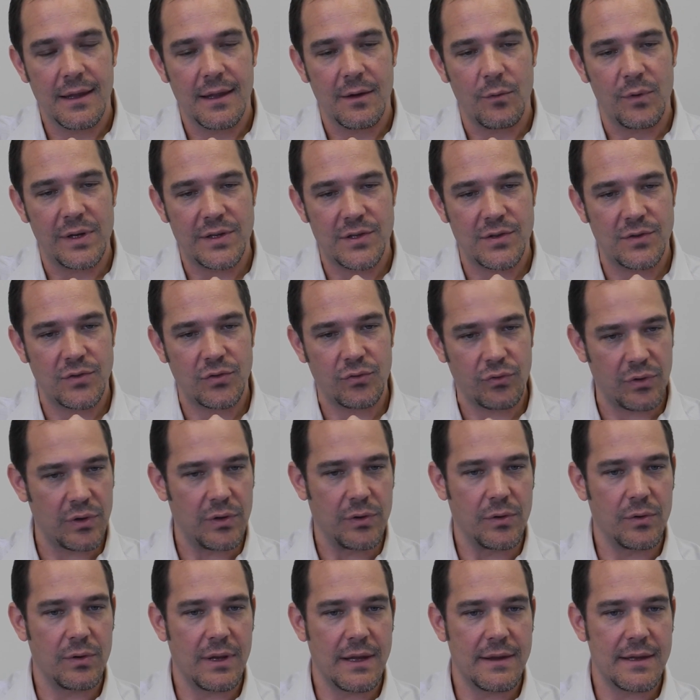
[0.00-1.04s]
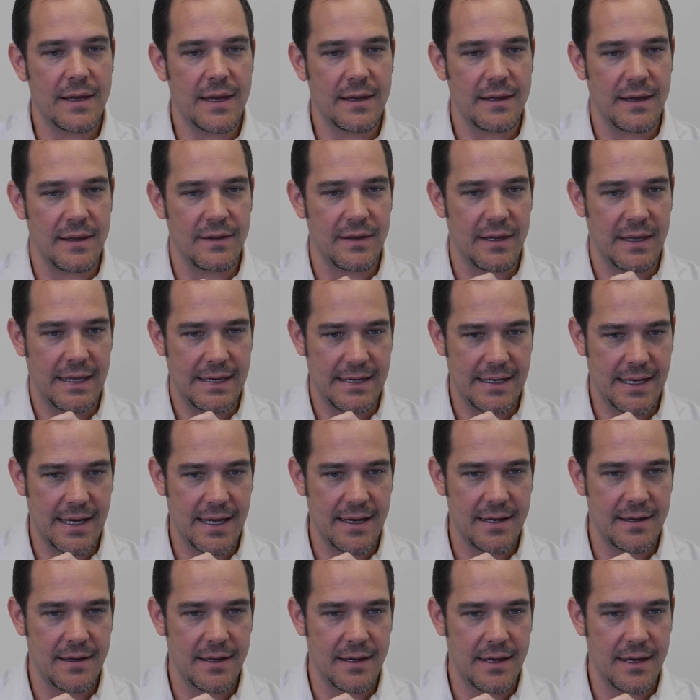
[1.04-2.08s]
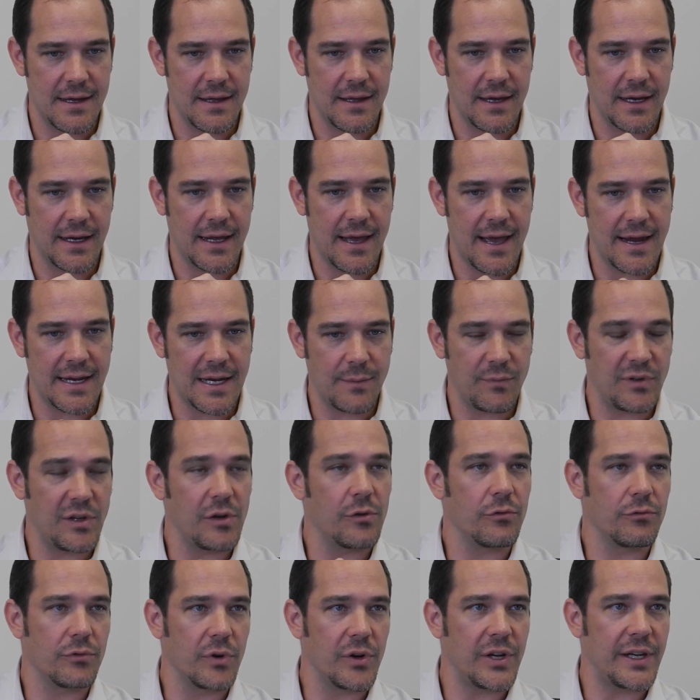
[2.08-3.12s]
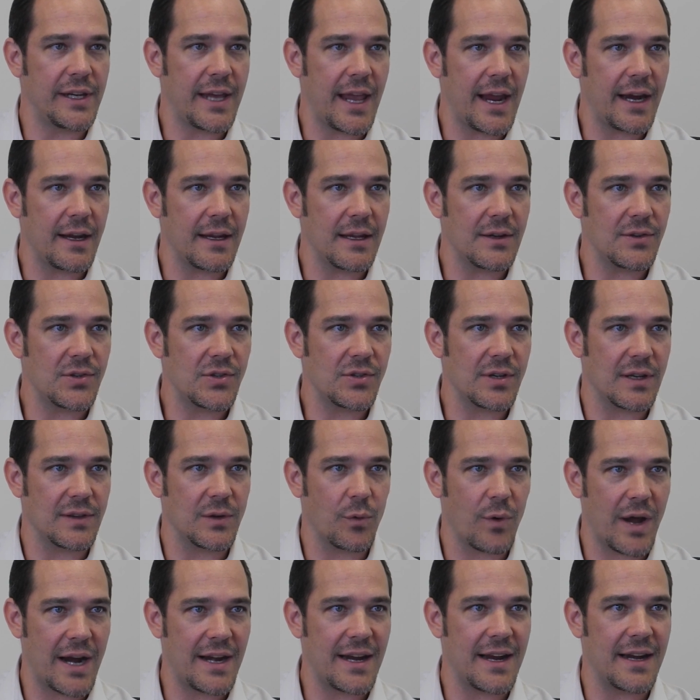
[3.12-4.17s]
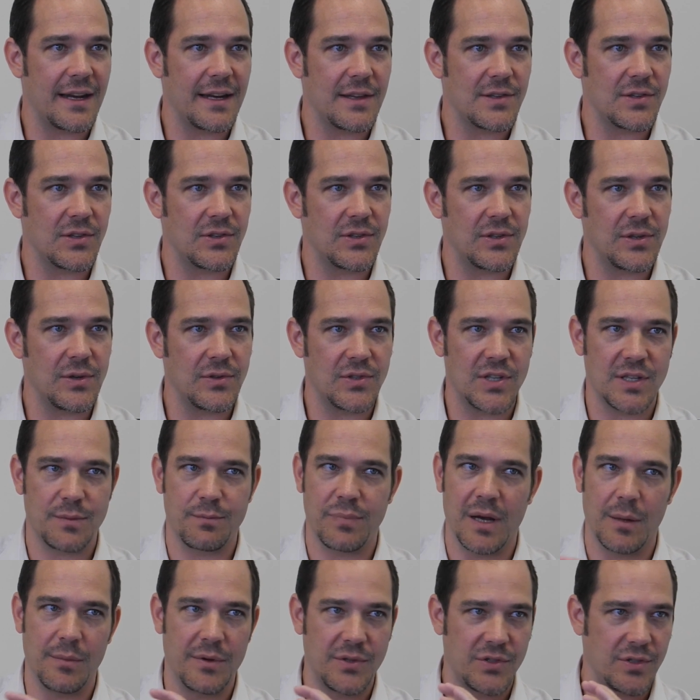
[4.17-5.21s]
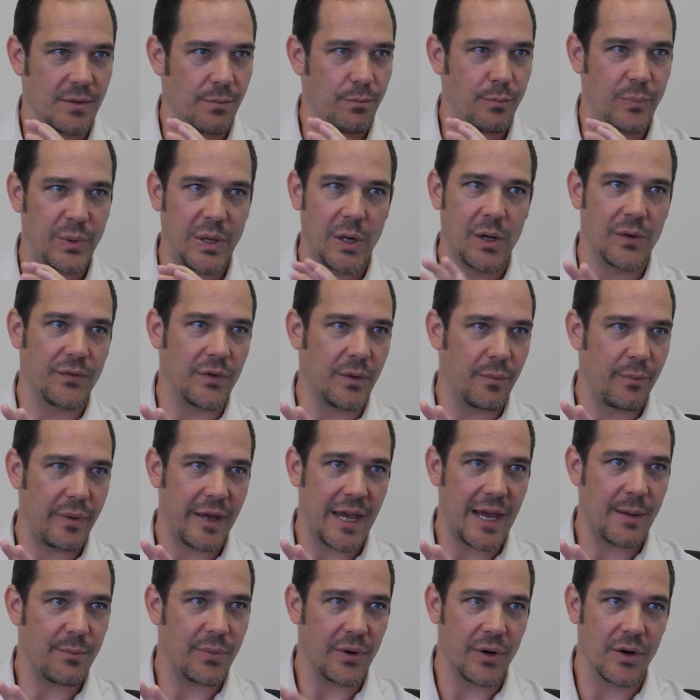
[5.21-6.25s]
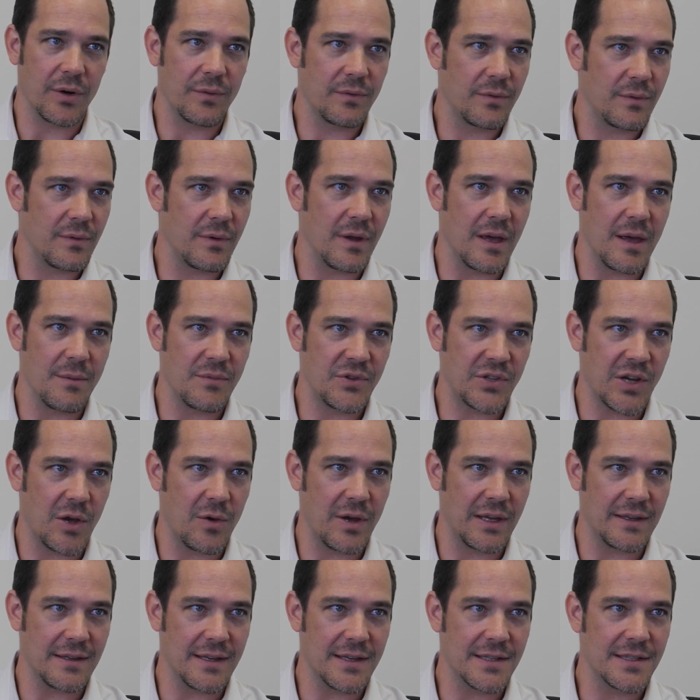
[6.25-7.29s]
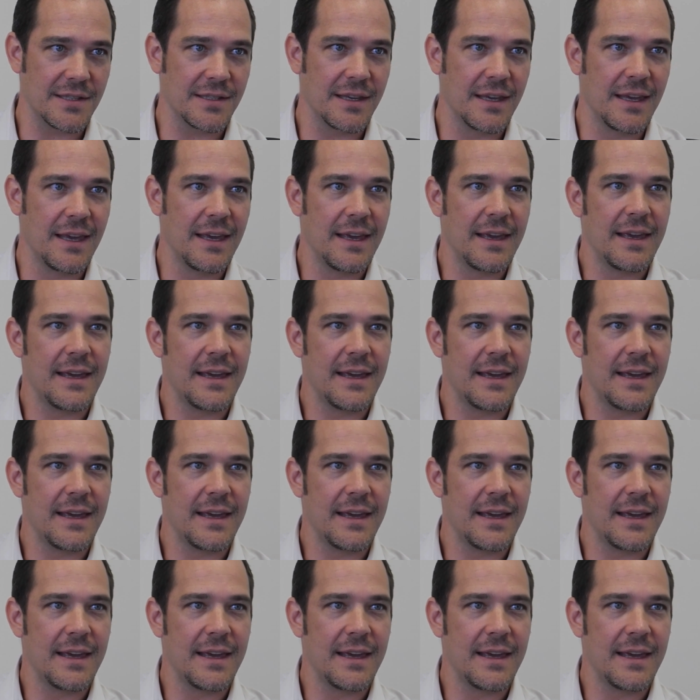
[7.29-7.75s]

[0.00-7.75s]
what's true, and a guy named Rudy Yanich at the Whitehead Institute just published a beautiful paper showing this,